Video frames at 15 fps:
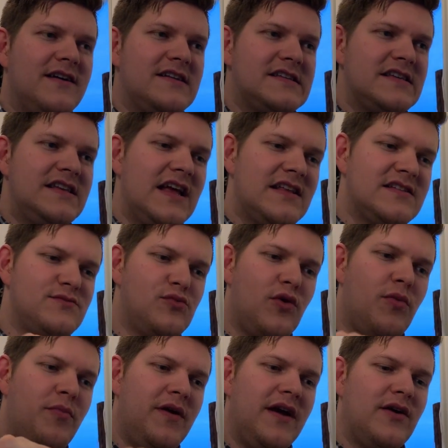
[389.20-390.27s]
So that
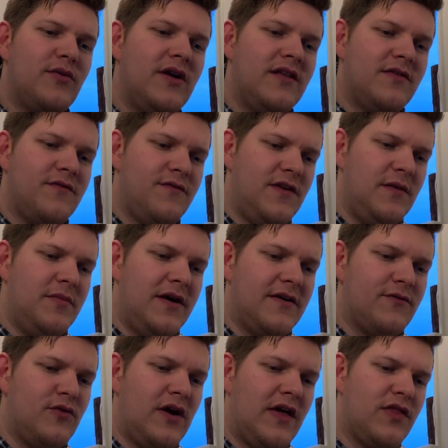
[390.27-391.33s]
would be a great feedback
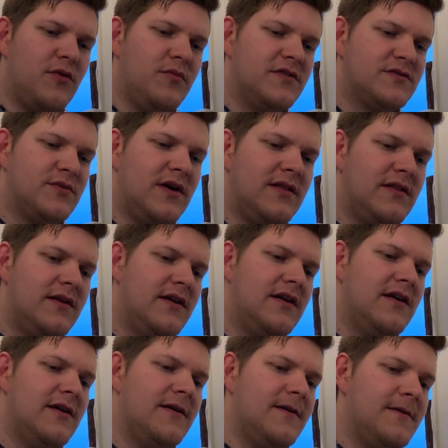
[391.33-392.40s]
for Atom as well.
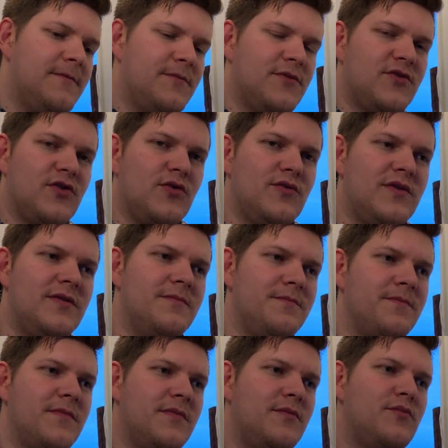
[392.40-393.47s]
So
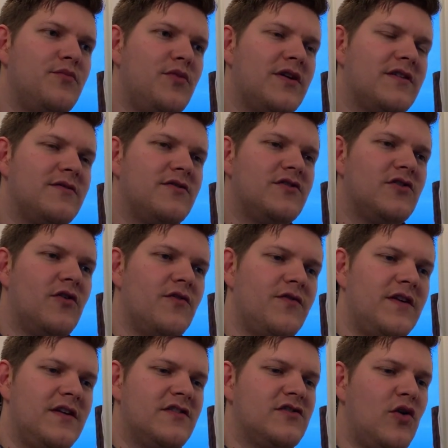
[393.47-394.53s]

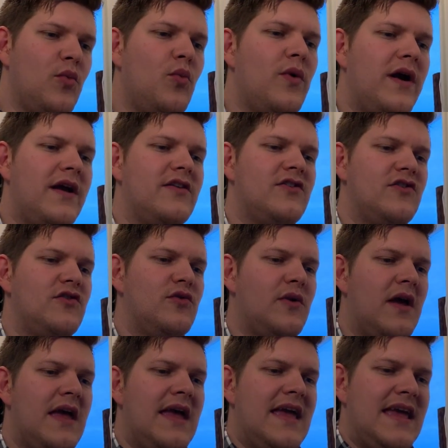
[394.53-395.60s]
some way to
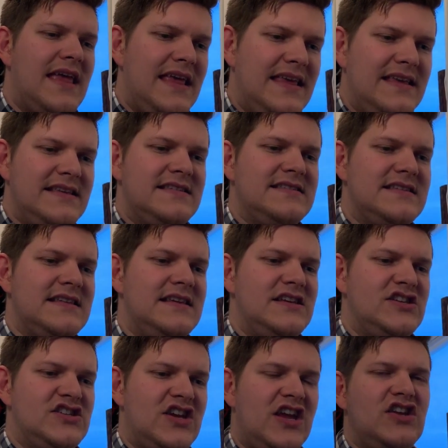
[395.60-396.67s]
easily
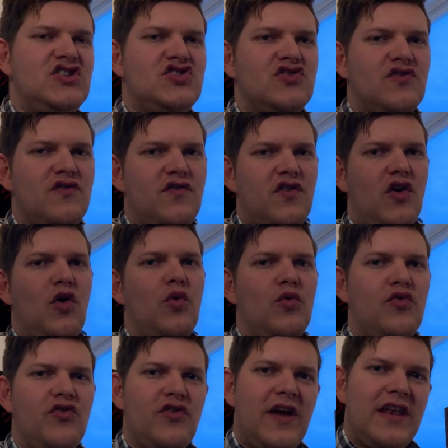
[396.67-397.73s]
change your
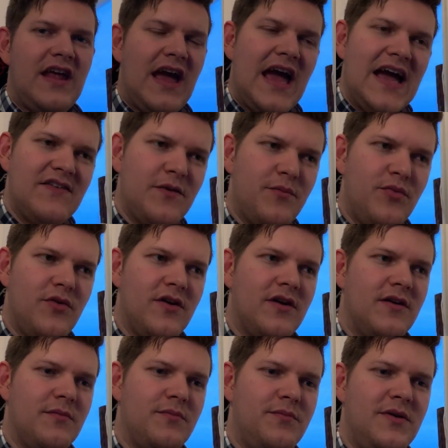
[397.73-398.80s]
flows and have
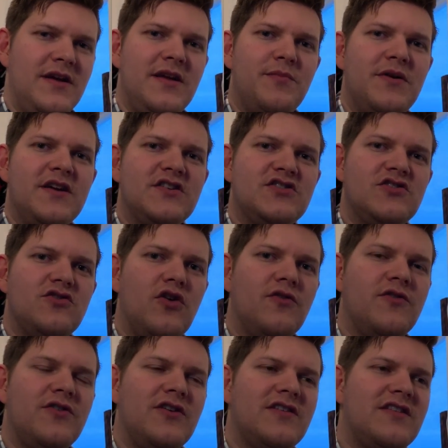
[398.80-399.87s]
a big picture of
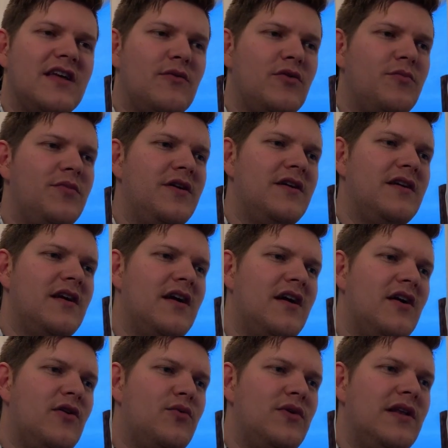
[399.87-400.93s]
it, that would be
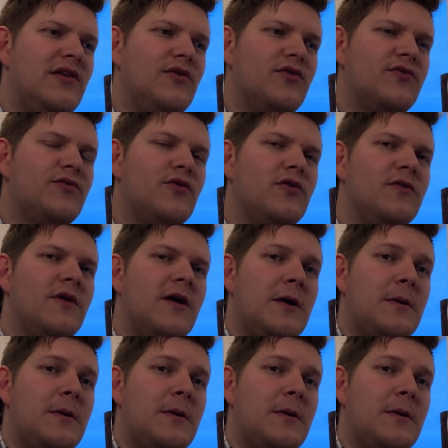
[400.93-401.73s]
really useful